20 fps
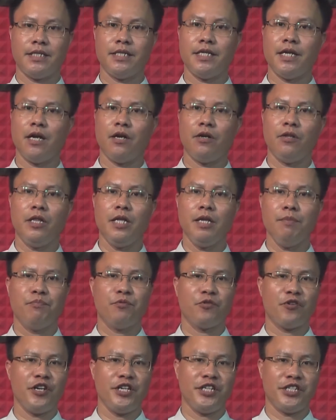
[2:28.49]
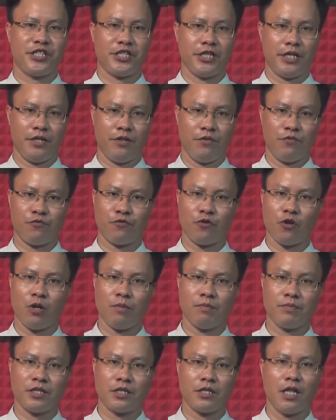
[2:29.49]
their liberation
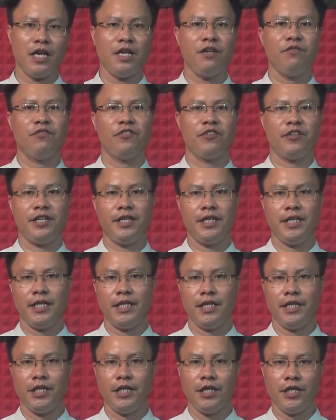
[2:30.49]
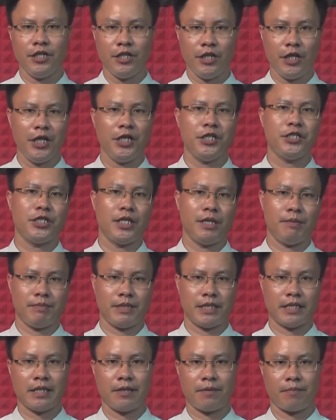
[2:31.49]
from slavery in
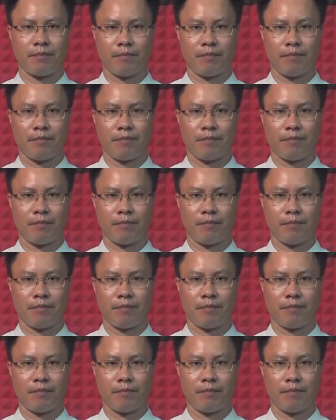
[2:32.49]
Egypt.